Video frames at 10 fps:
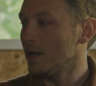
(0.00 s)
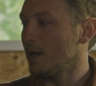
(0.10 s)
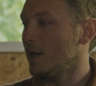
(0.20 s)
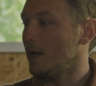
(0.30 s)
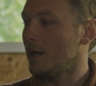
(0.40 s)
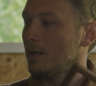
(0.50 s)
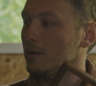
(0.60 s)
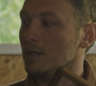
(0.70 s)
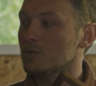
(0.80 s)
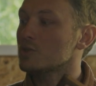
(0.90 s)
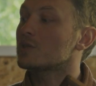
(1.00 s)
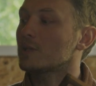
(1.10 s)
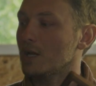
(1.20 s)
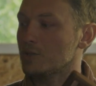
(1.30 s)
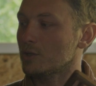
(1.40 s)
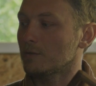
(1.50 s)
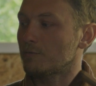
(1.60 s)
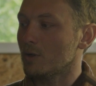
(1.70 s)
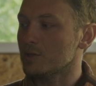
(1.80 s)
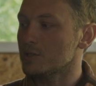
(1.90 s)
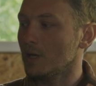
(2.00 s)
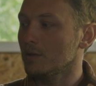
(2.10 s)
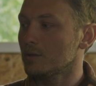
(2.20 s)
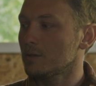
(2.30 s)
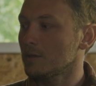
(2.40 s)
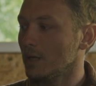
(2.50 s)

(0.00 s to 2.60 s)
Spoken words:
and then just attaching the front standard,